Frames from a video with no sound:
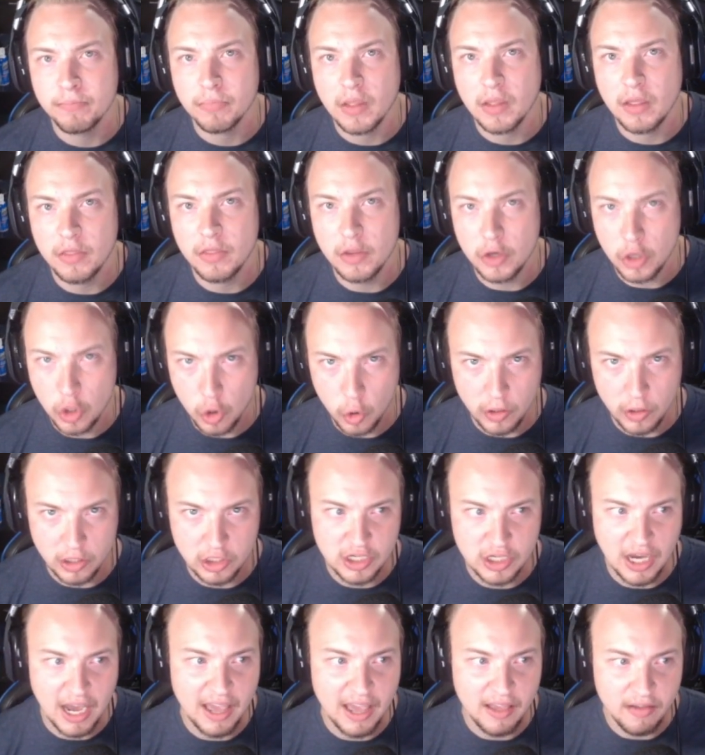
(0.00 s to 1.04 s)
the New York
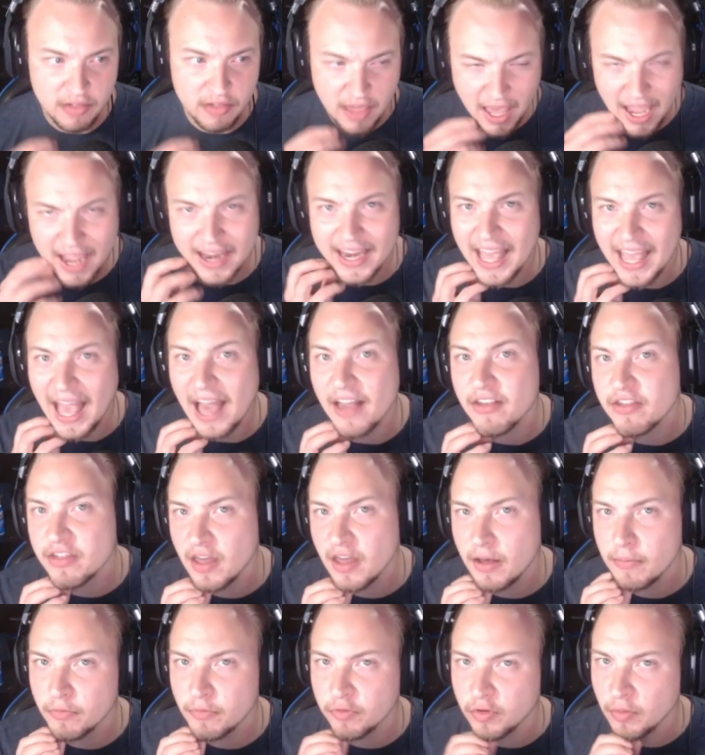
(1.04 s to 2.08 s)
Giants, and he has
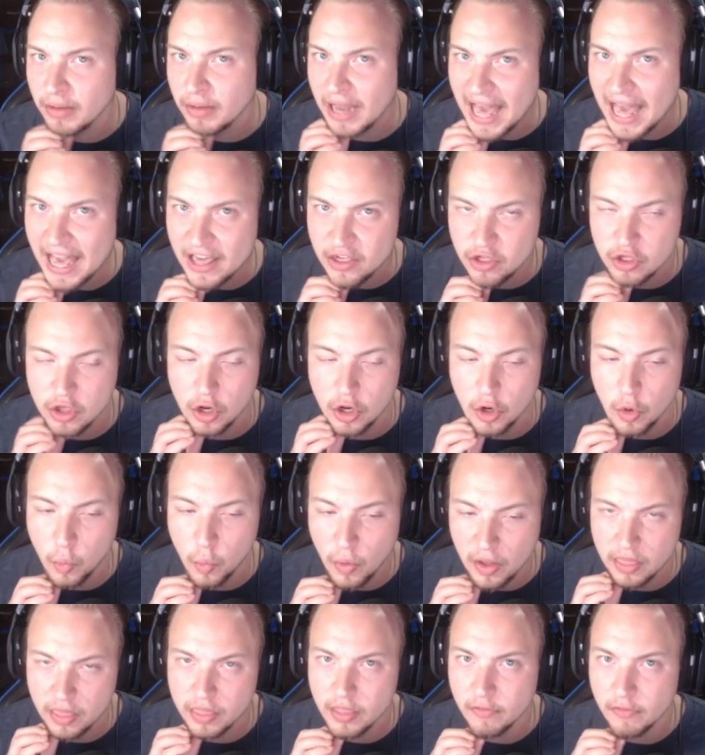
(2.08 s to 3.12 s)
some from last year
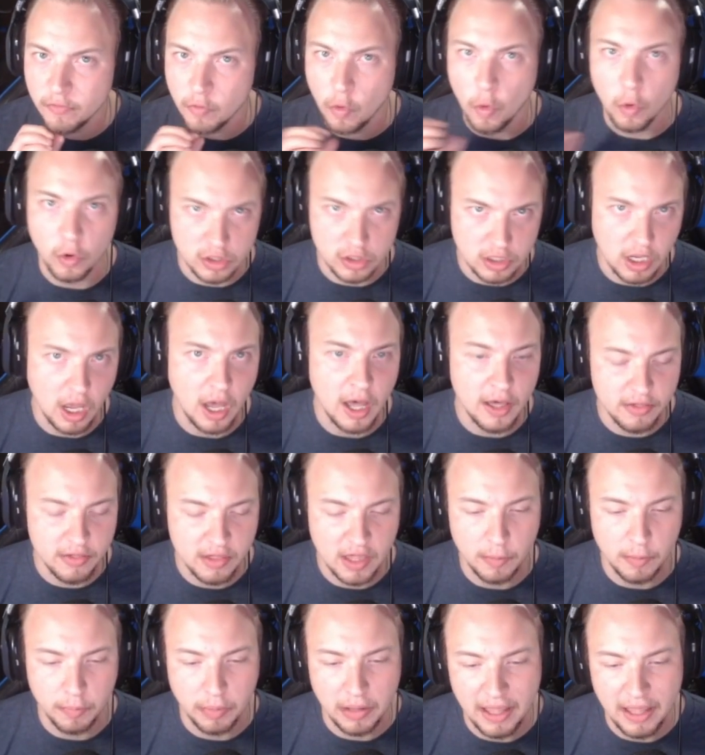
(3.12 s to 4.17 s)
with, of course, us.
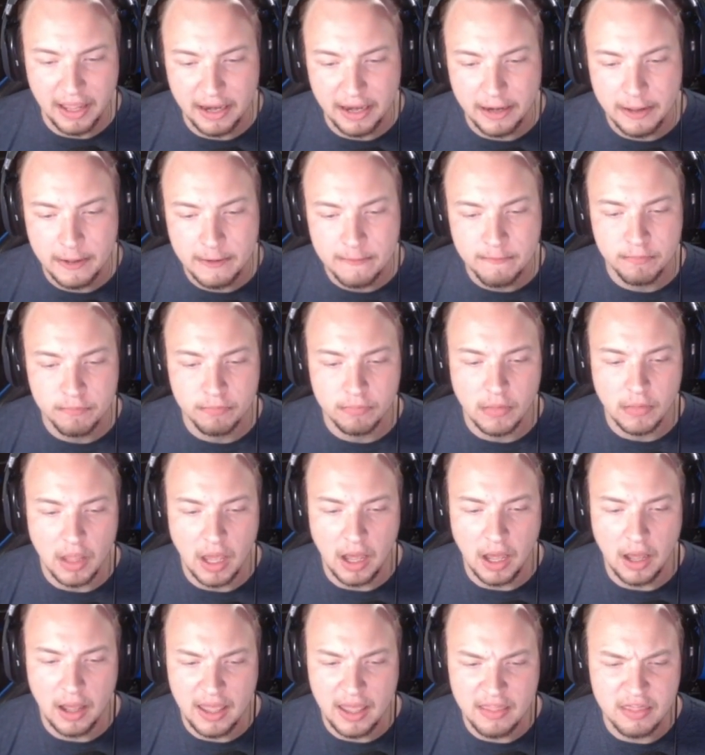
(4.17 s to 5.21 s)
He played
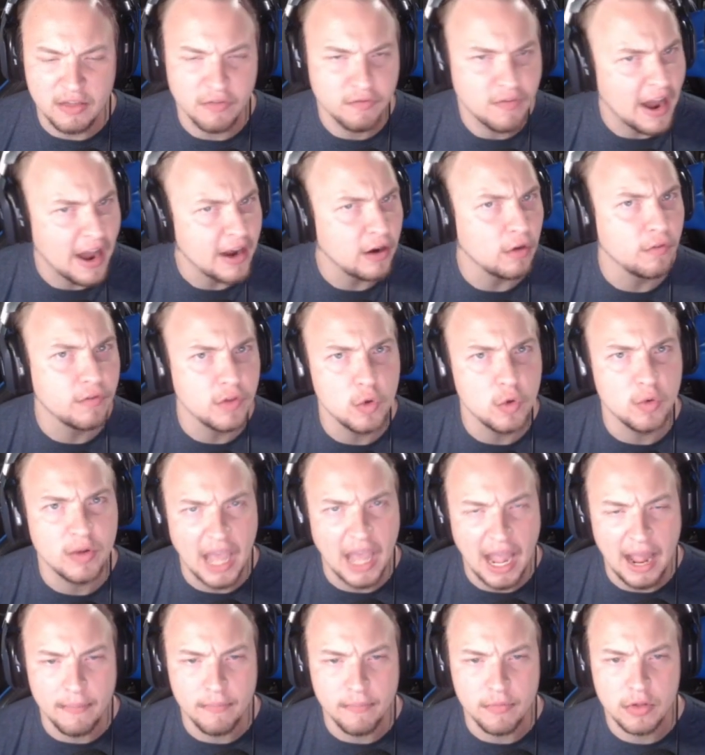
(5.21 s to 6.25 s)
in the final few
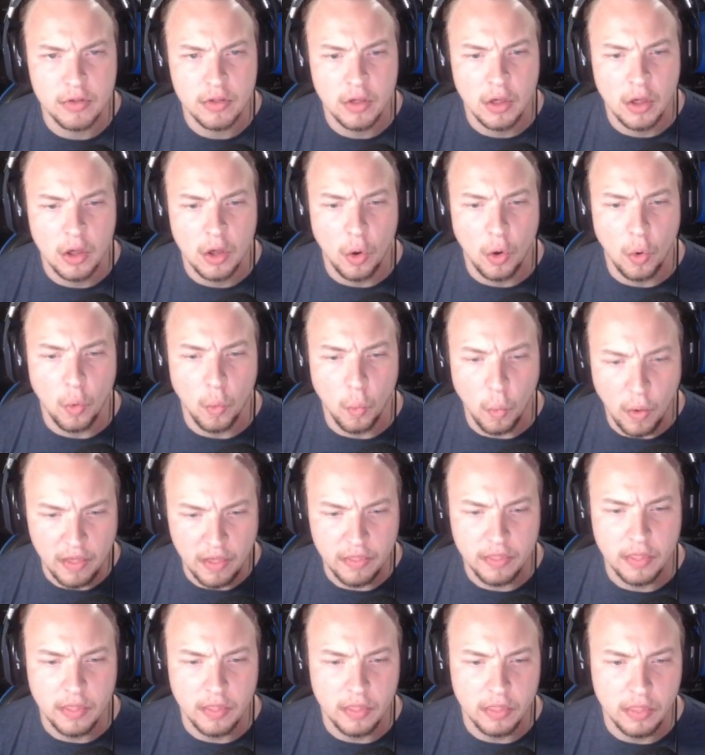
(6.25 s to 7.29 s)
games
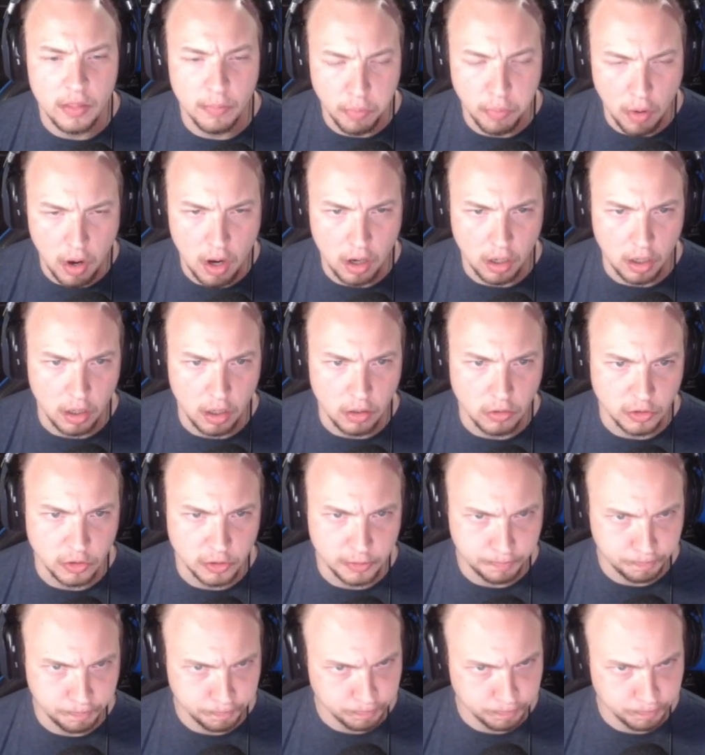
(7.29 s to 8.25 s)
with the Broncos.